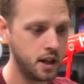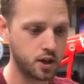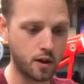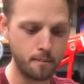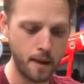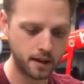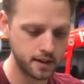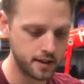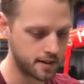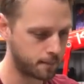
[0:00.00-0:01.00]
So I've mounted
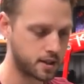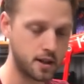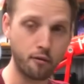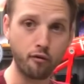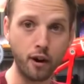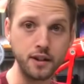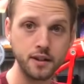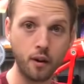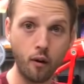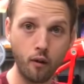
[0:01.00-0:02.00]
this up to the front
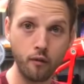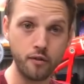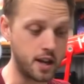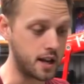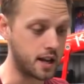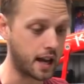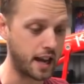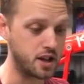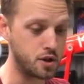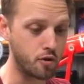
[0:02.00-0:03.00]
of the
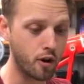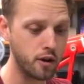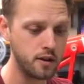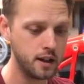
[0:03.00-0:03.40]
Canyon Neuron.